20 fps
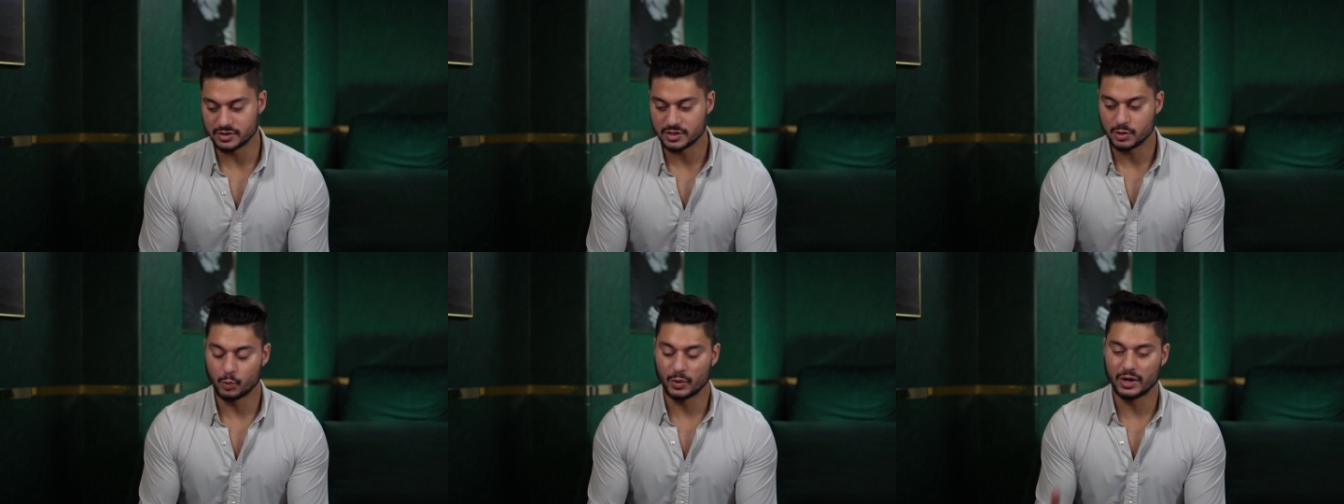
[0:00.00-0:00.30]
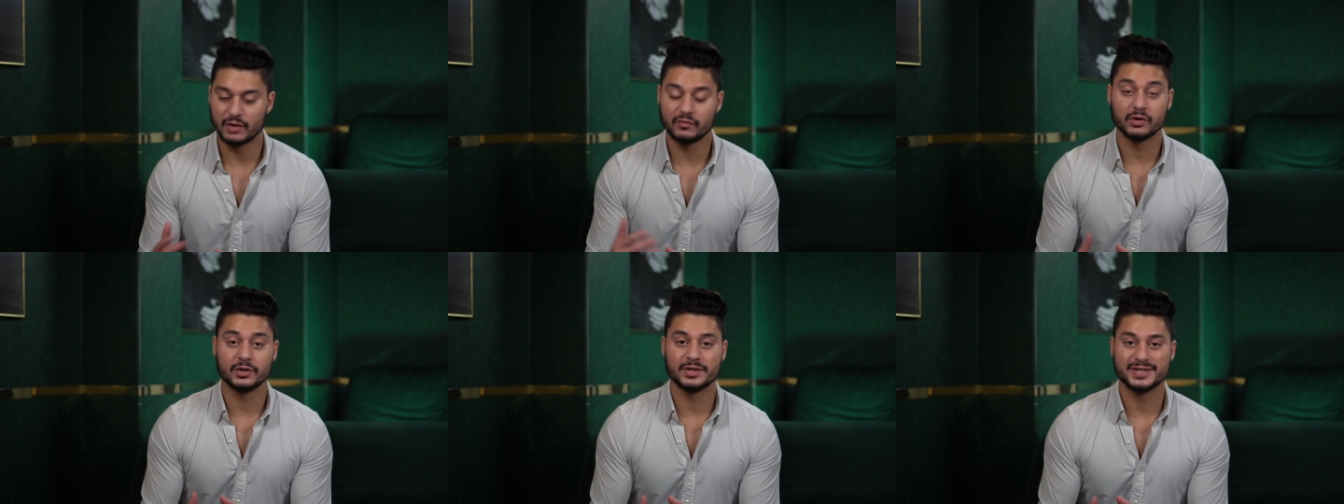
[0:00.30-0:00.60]

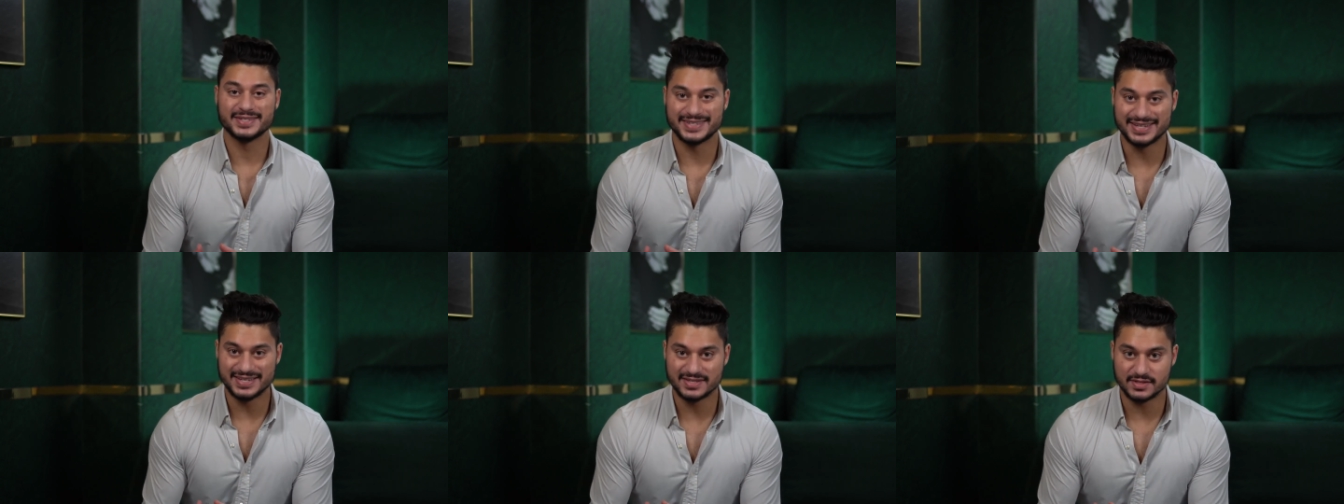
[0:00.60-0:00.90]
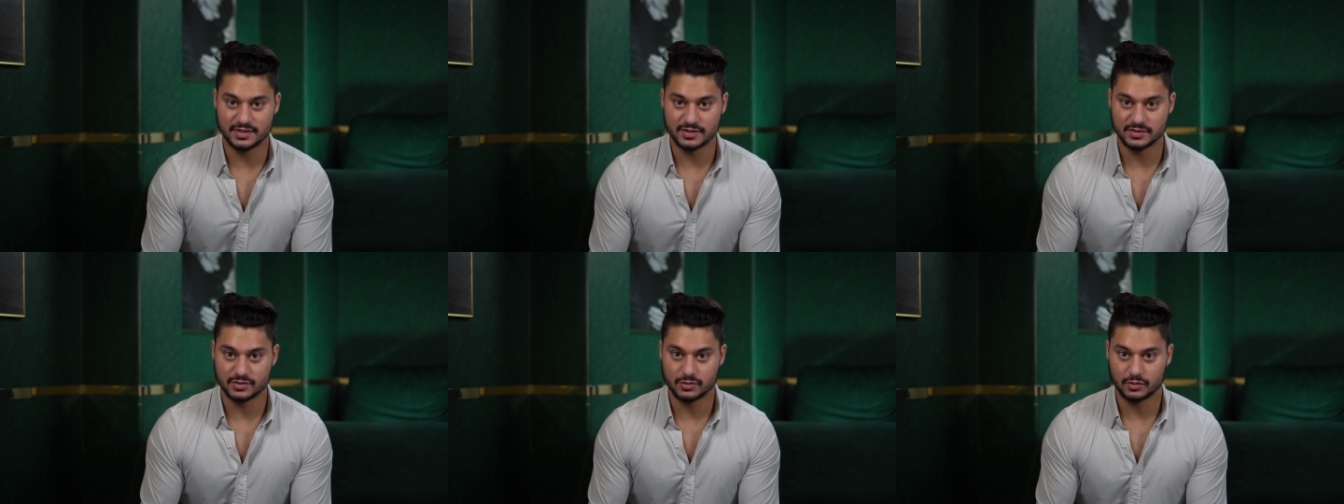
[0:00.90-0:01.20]
whatever
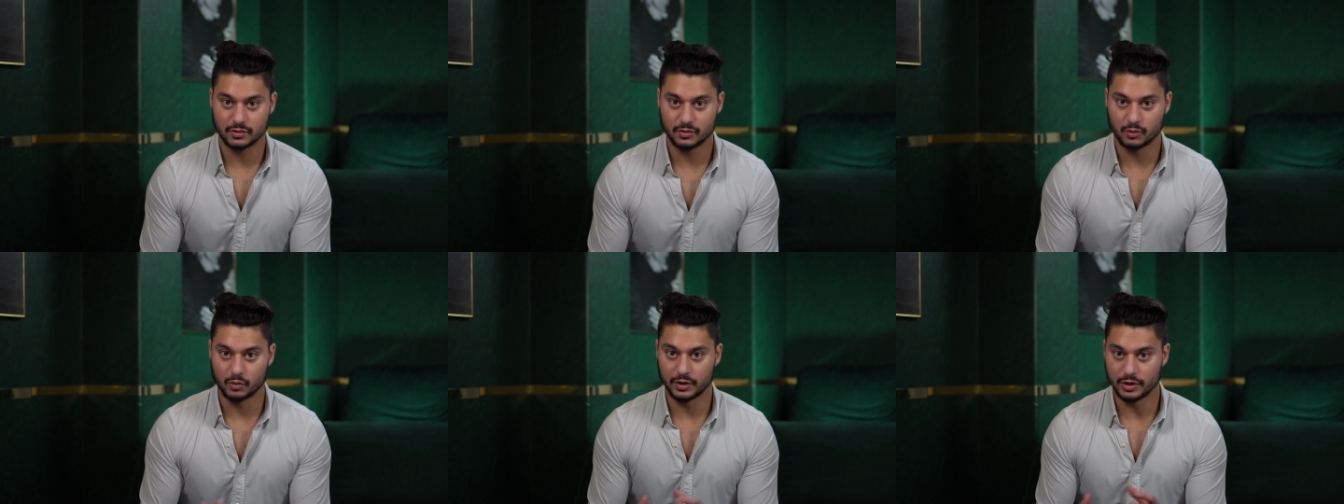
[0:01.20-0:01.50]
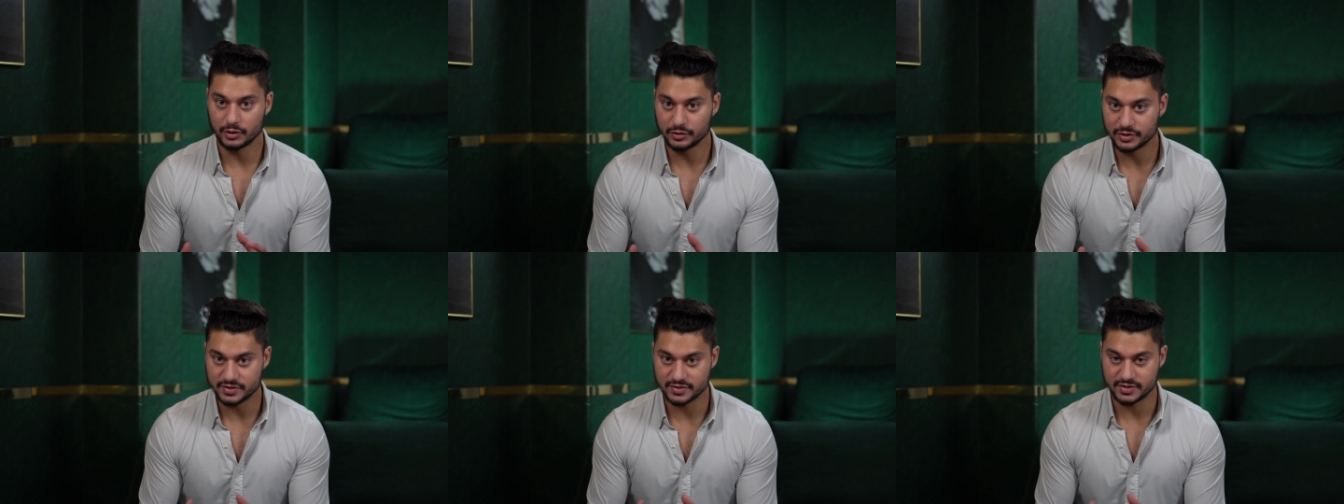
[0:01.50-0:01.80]
diseases or
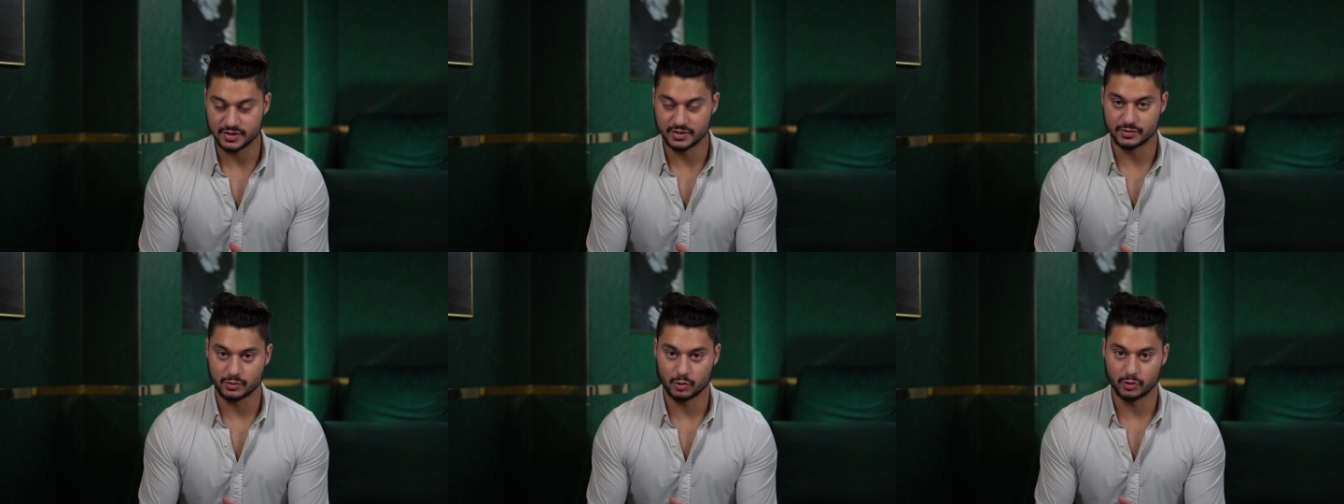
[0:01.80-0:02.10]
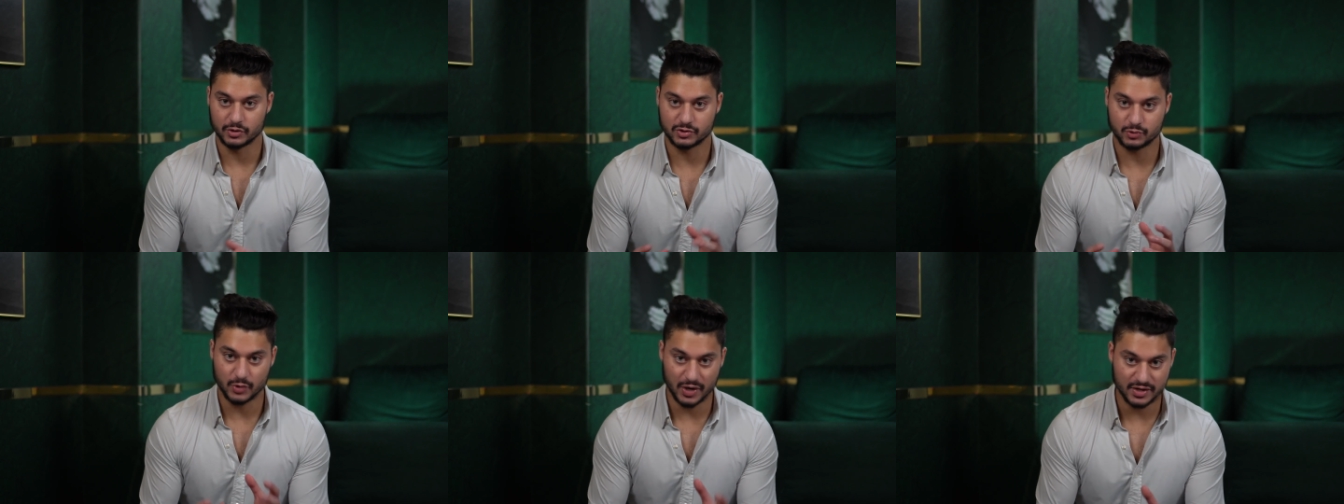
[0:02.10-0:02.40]
illnesses
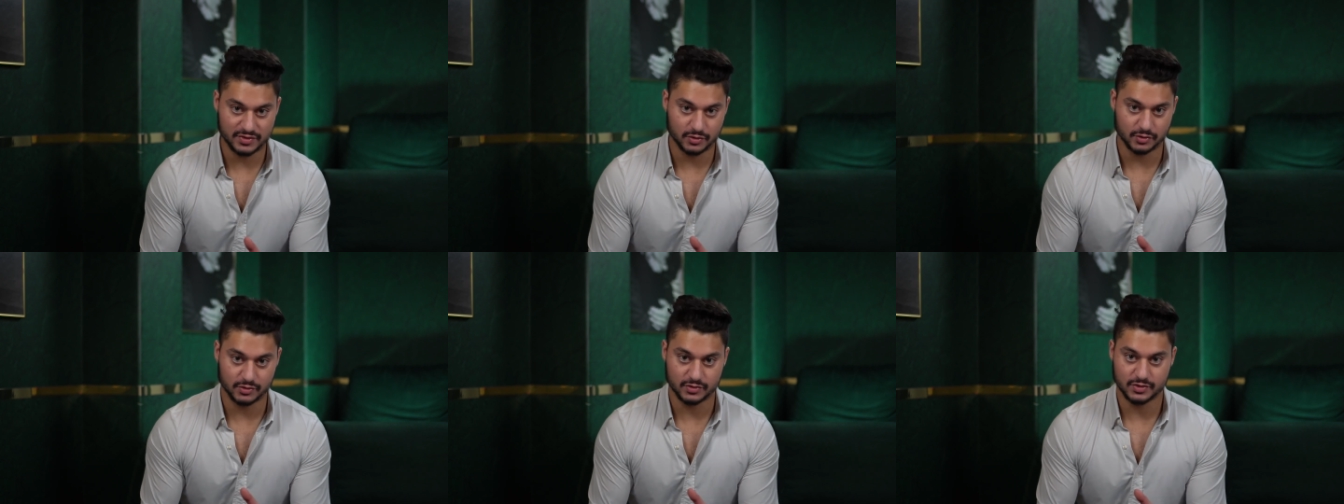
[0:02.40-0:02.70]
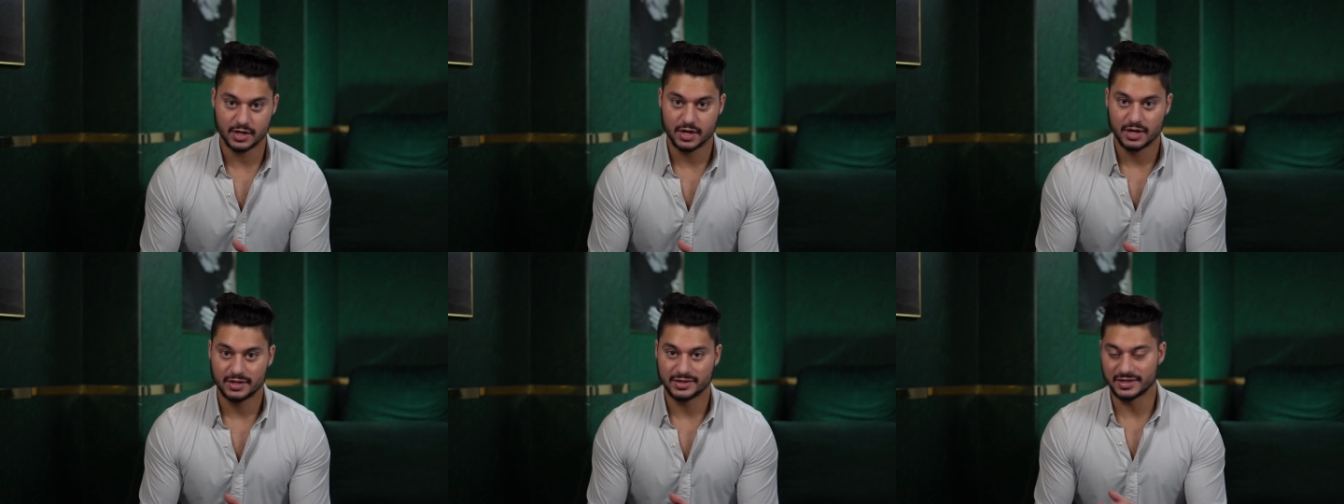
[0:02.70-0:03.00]
or
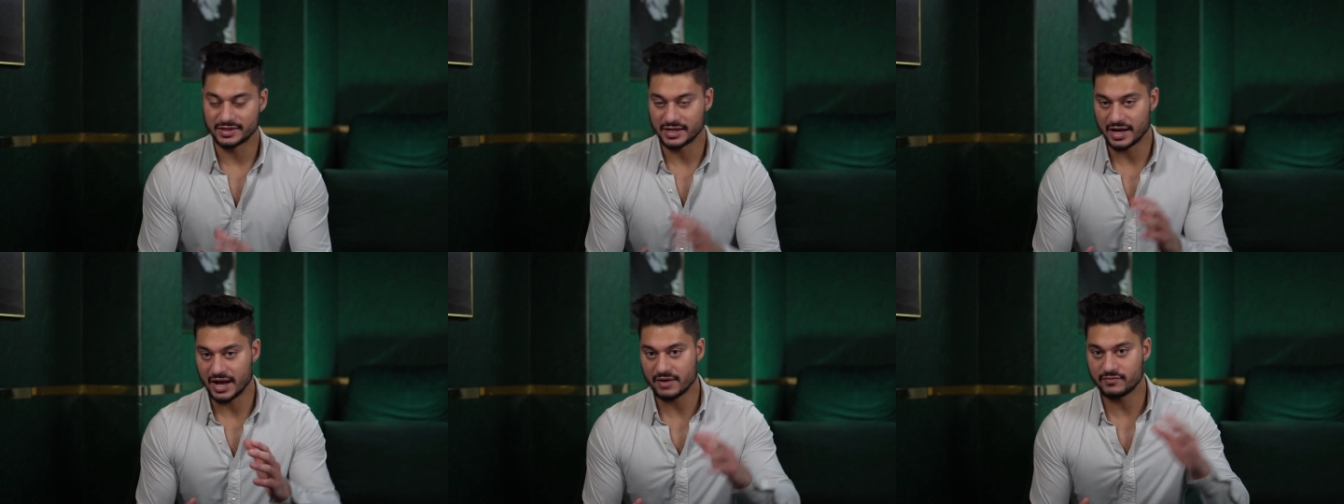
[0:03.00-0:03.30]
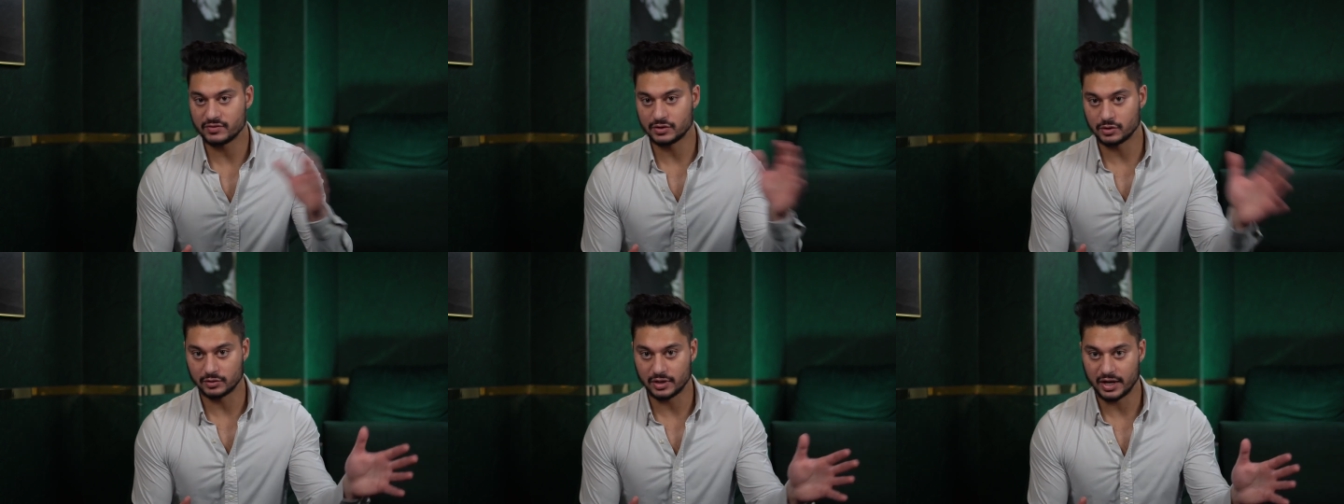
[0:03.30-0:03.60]
stressors that they
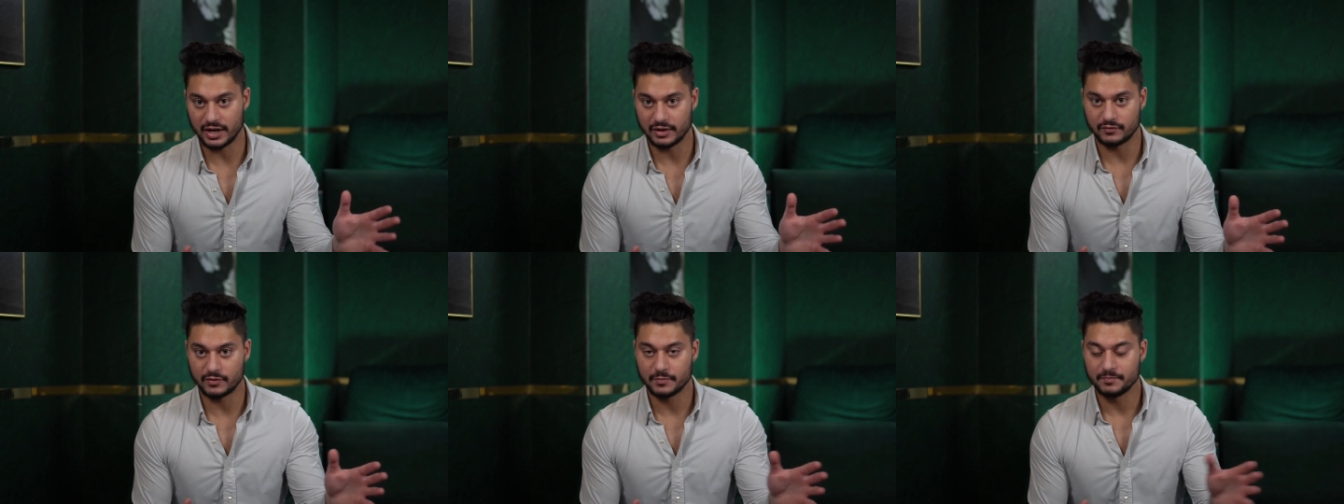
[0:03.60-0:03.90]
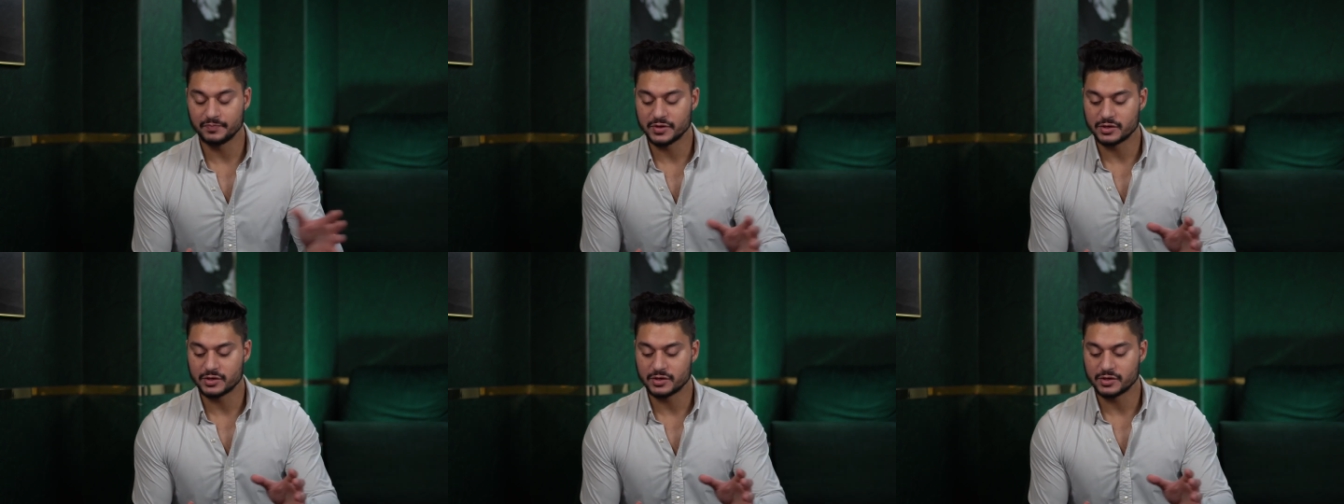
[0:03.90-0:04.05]
have in their life.